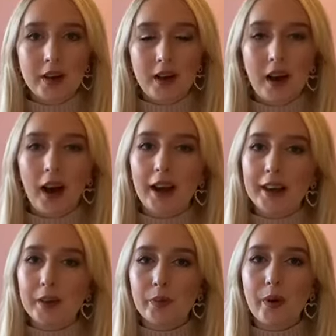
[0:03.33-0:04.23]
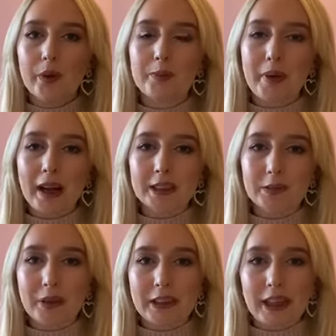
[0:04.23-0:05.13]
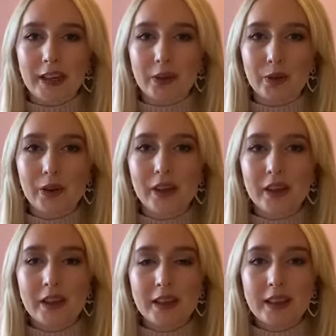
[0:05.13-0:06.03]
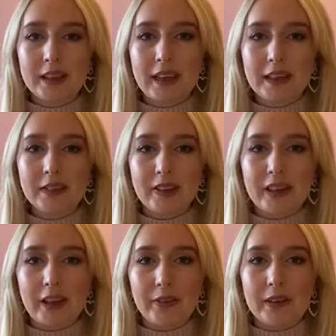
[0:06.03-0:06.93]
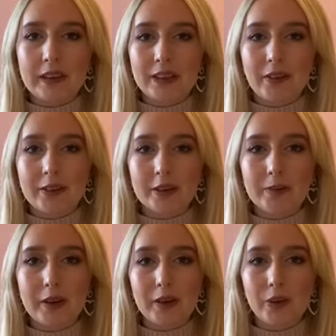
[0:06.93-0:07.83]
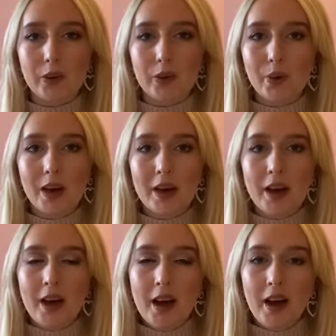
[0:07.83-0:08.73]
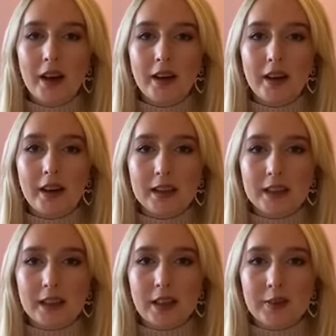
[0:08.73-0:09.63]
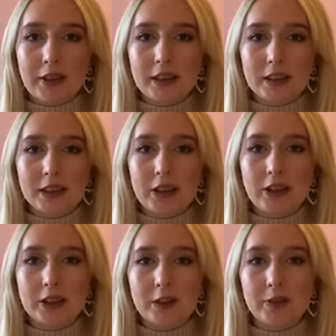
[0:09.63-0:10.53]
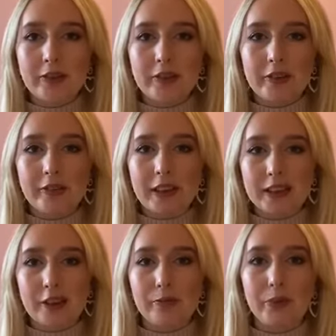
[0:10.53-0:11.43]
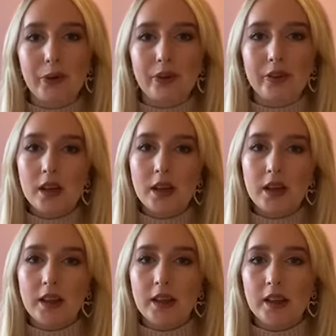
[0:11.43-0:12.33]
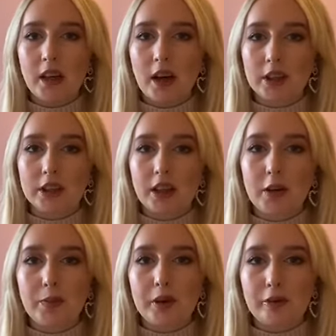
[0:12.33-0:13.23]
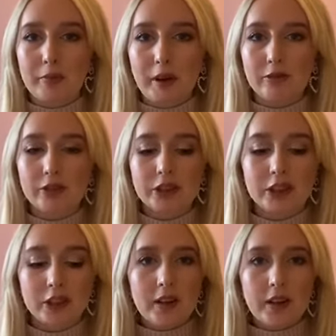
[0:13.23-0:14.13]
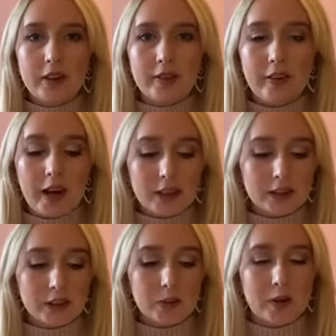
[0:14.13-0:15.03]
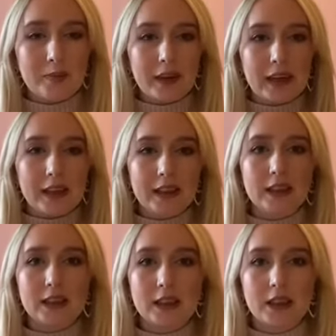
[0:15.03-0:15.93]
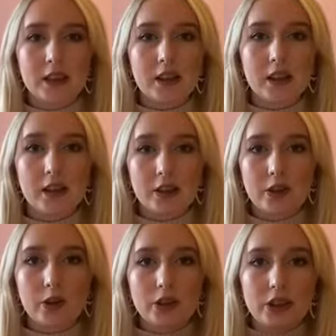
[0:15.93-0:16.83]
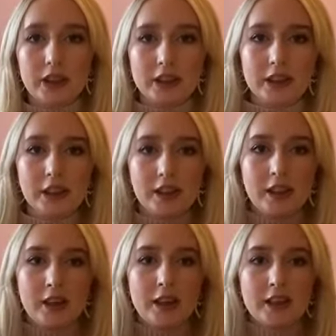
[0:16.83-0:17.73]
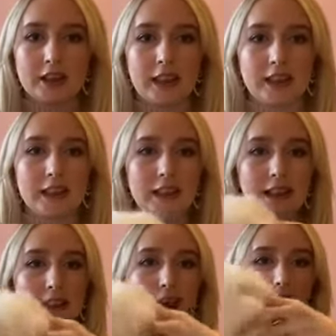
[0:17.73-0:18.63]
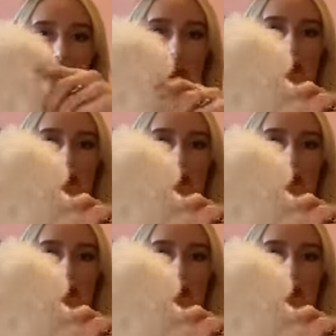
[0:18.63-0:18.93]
Hi, welcome back to my channel. Today's video is going to be a haul and I'm going to show you some of the things I've bought in the last couple of months. The first one being this gorgeous Santinni coat.